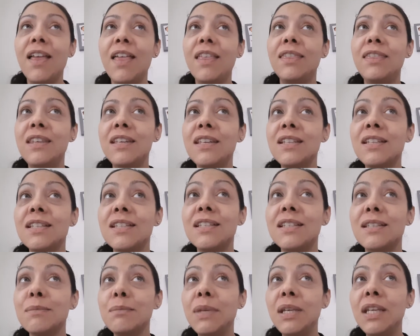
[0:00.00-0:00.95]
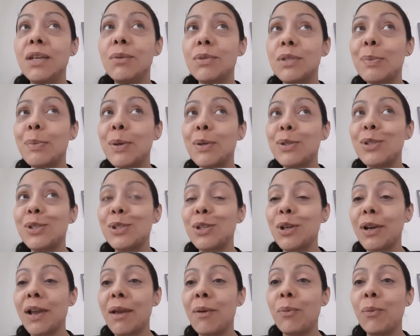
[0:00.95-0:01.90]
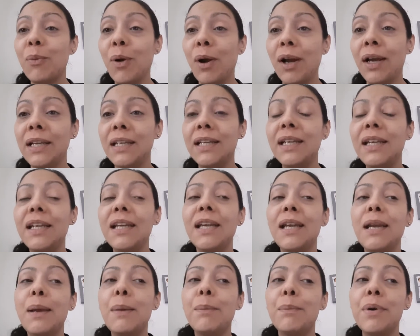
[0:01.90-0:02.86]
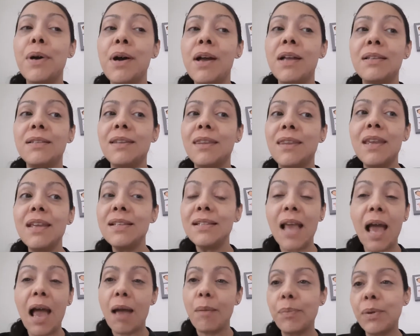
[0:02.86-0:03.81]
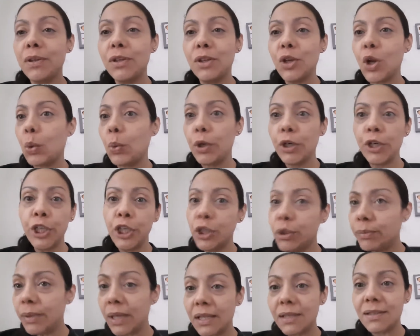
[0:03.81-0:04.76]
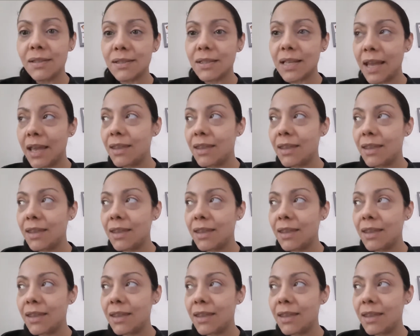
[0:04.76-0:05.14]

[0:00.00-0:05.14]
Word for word: This meeting was supposed to start at 1, but things happen. You know, we're humans.